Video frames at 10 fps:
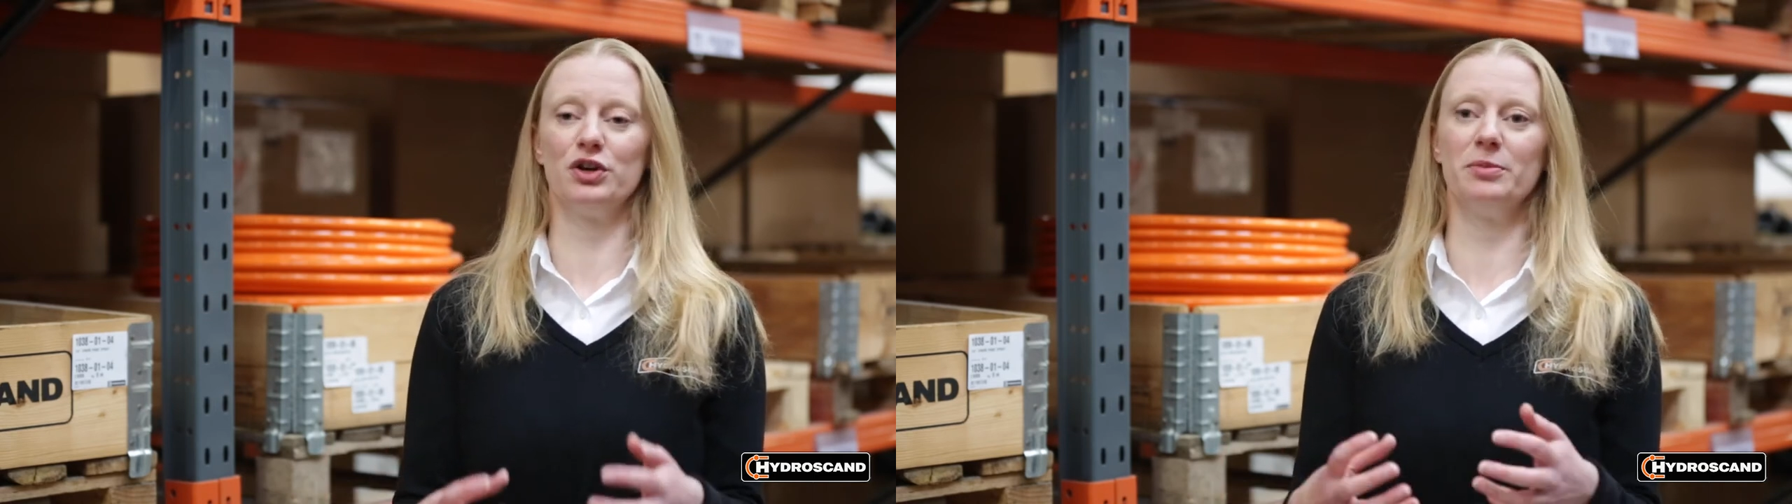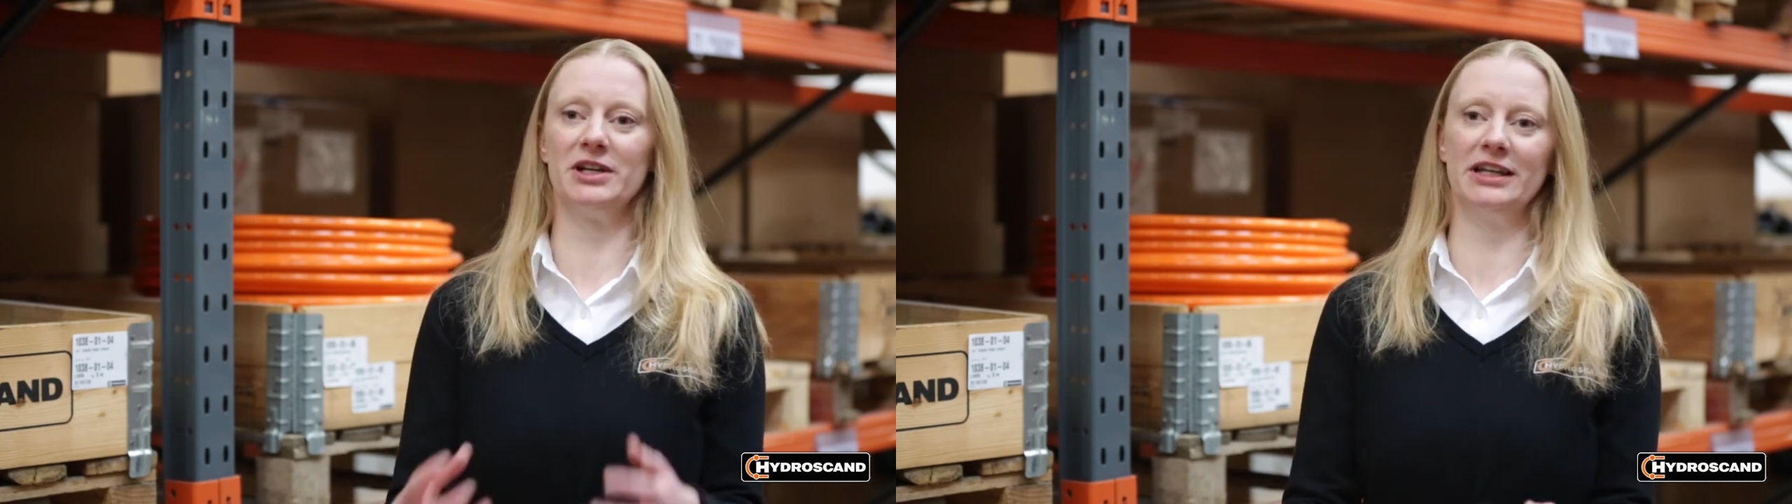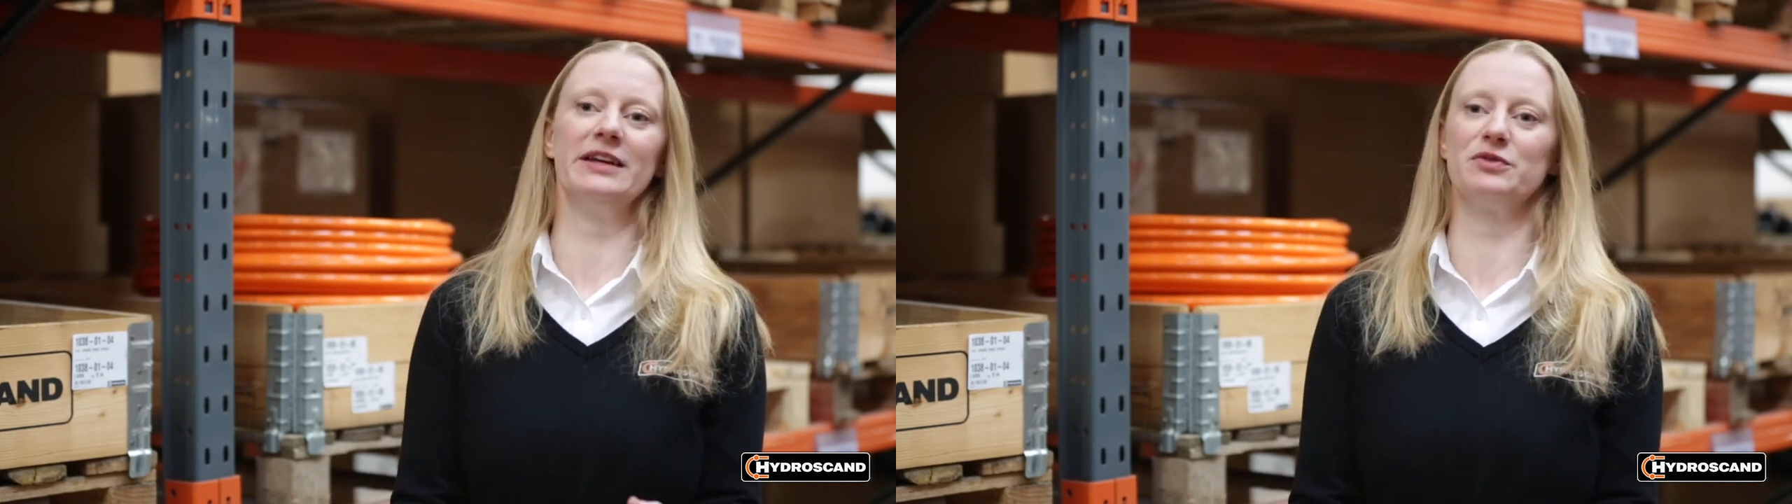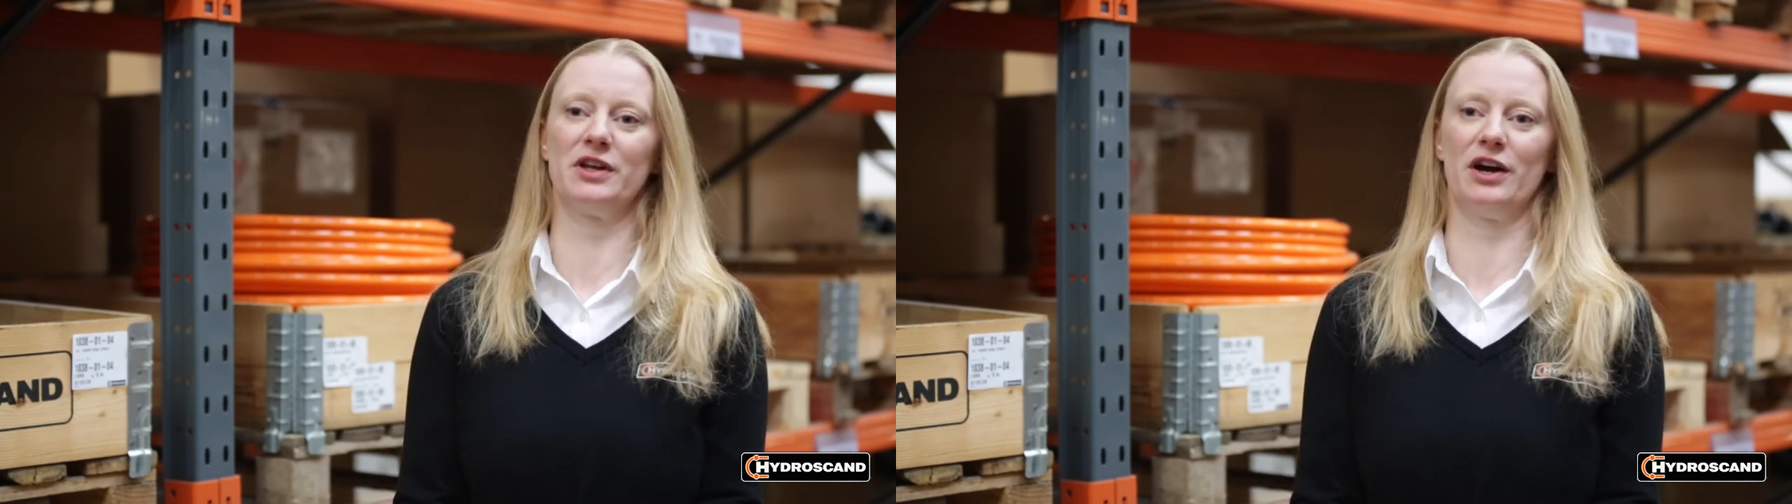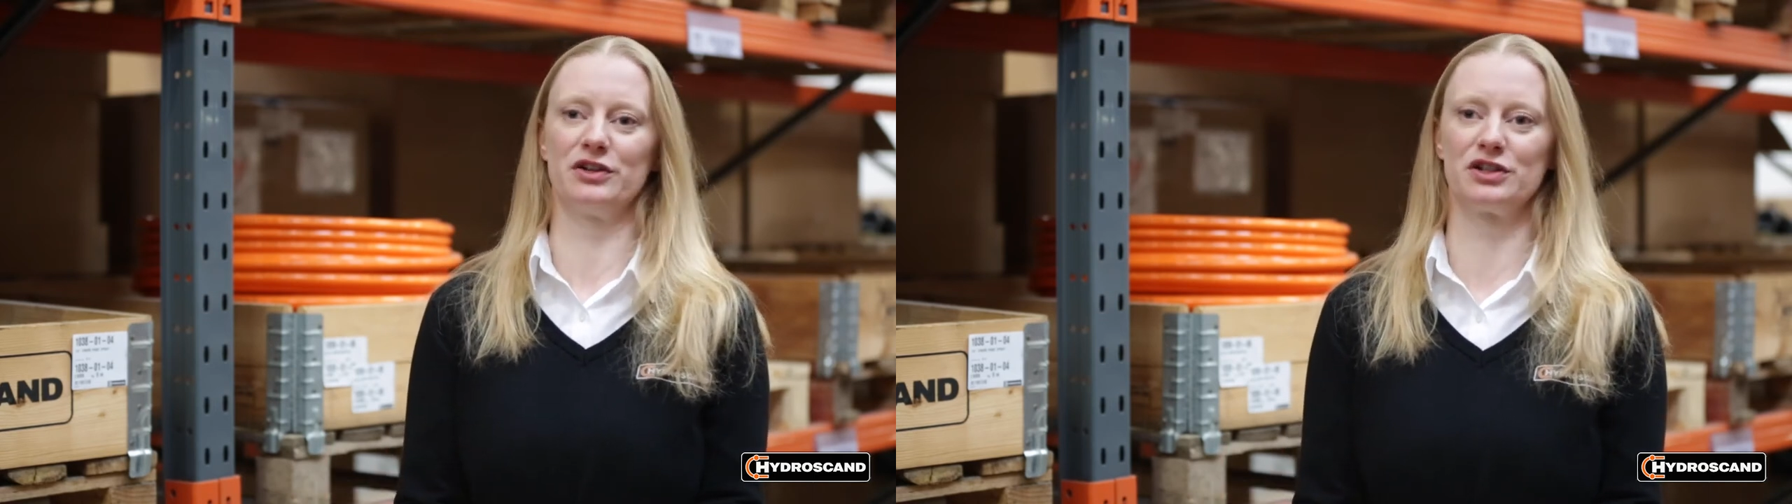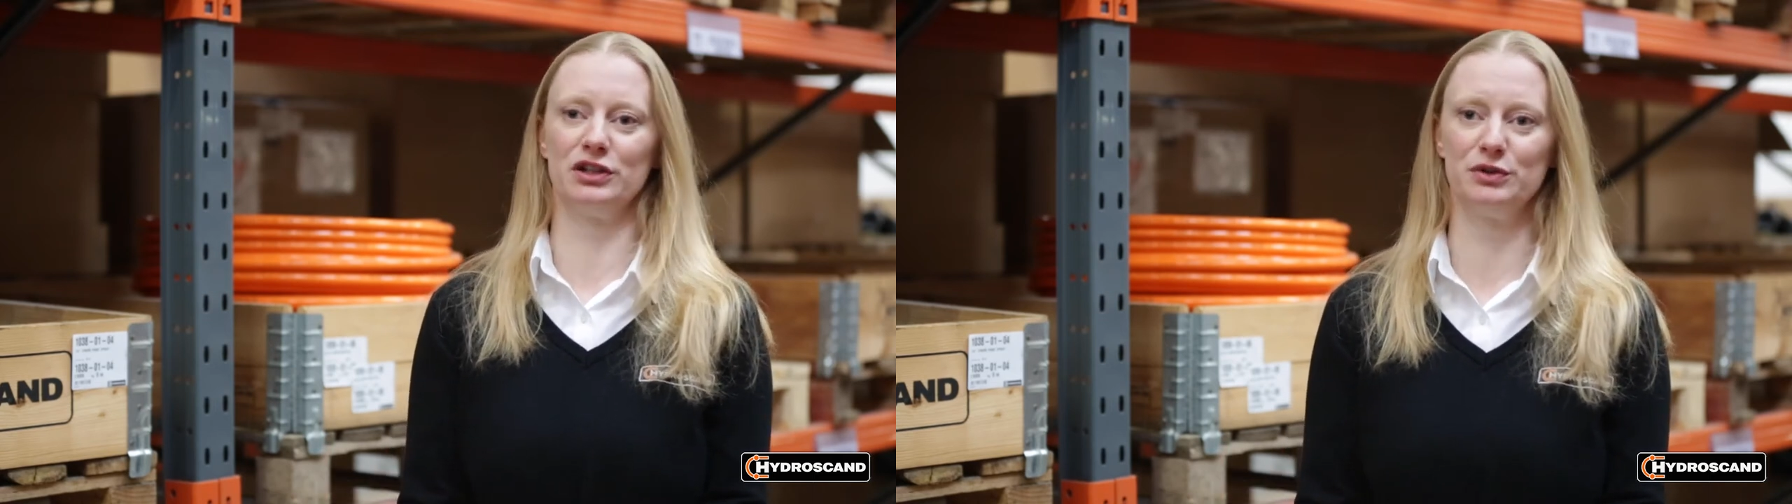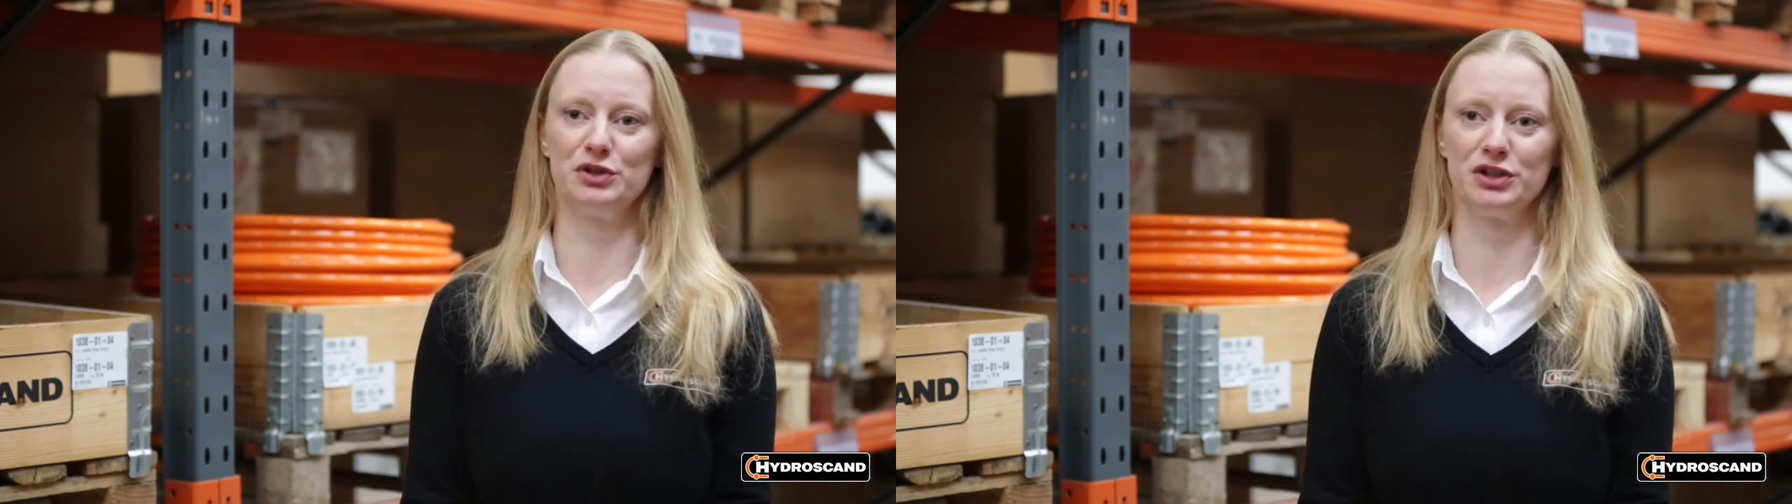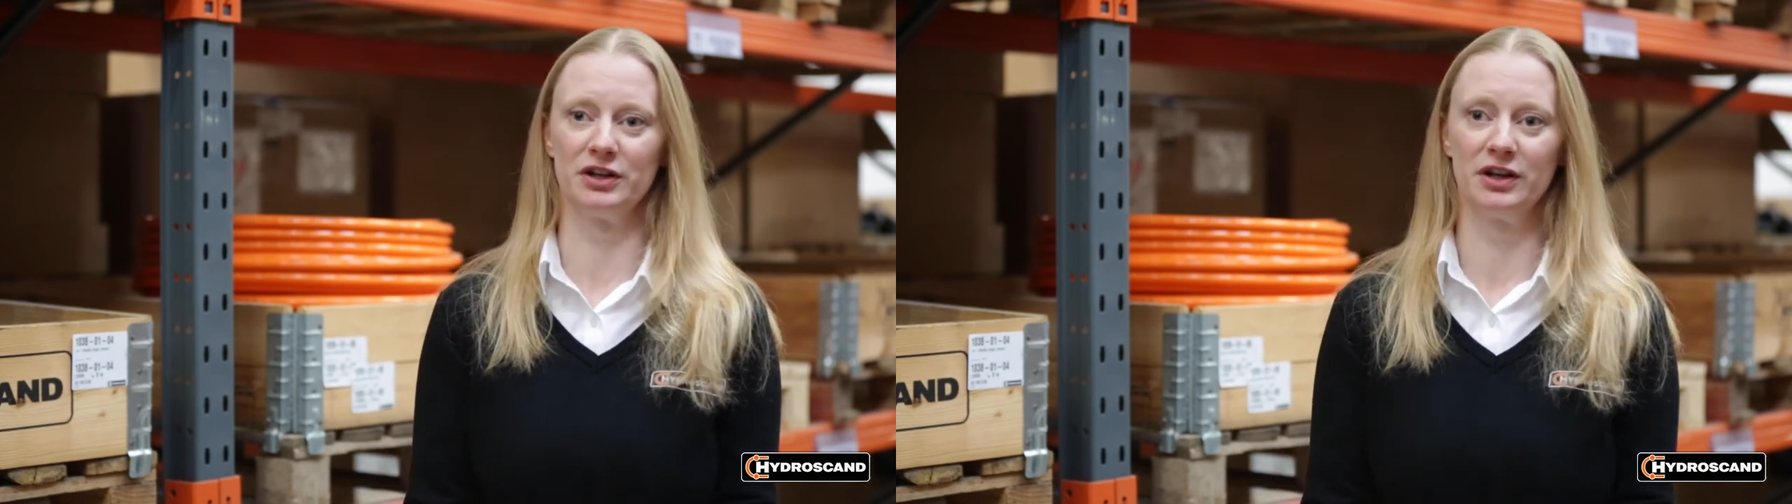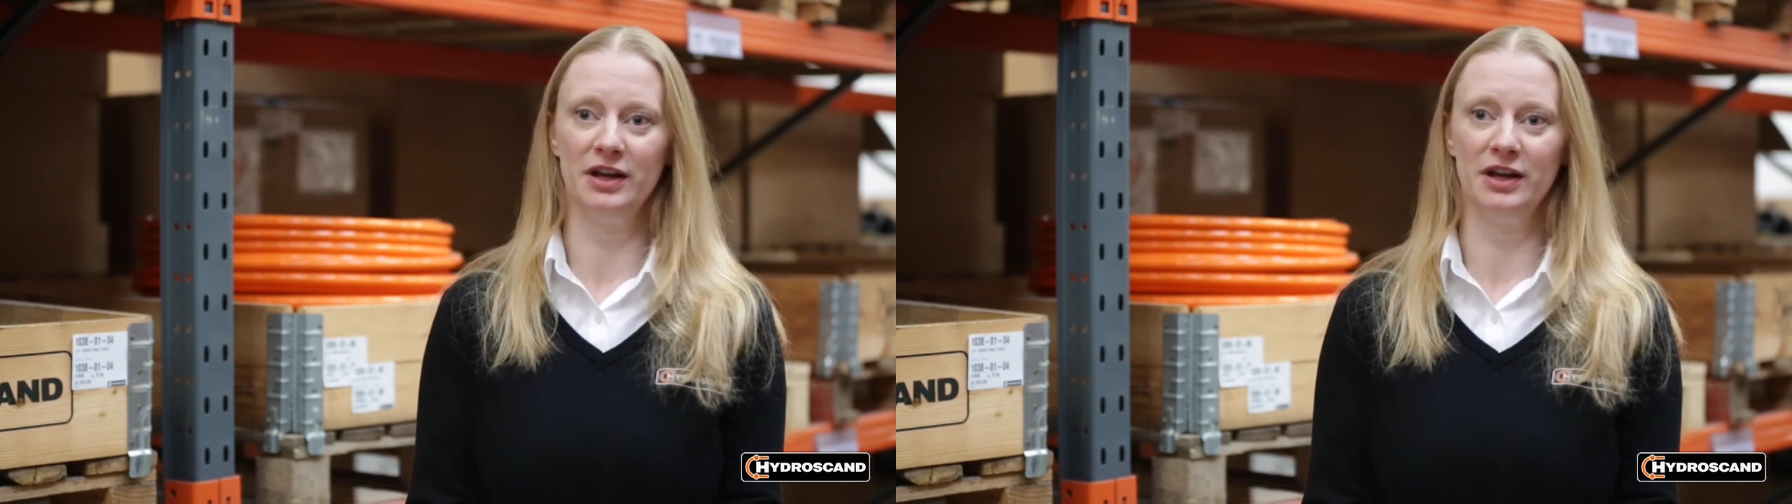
nobody leaves without a solution.